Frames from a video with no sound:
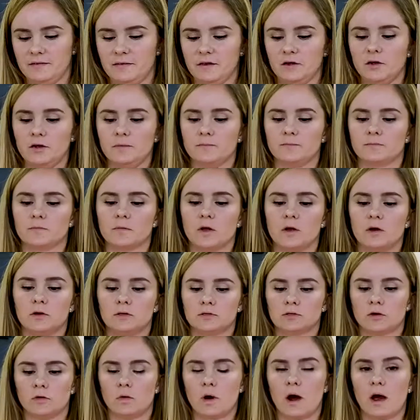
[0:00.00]
And good.
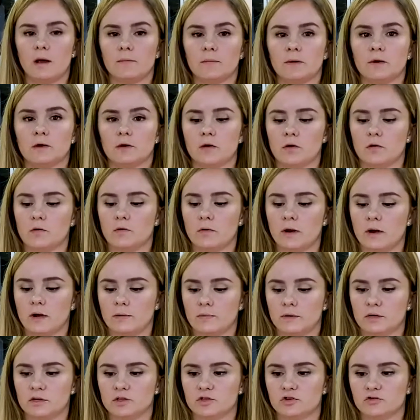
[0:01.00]
So I'm gonna go and I'm
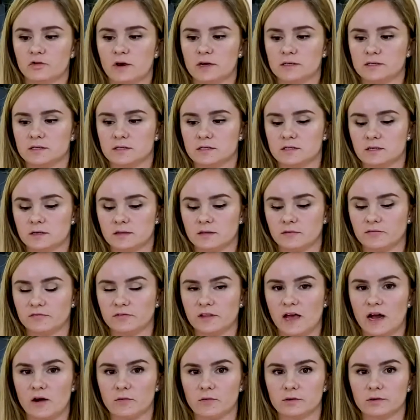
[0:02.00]
gonna dress the
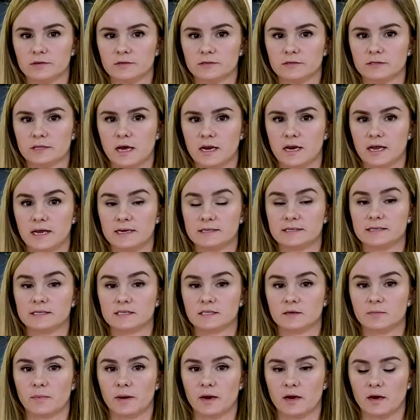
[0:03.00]
flowers that I
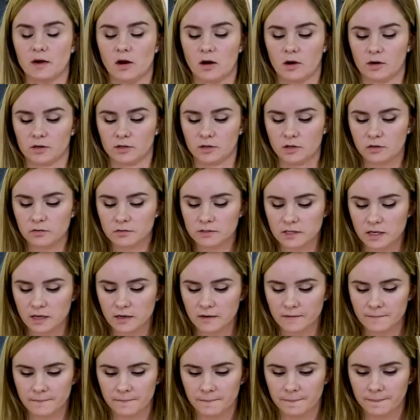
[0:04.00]
anticipate on using.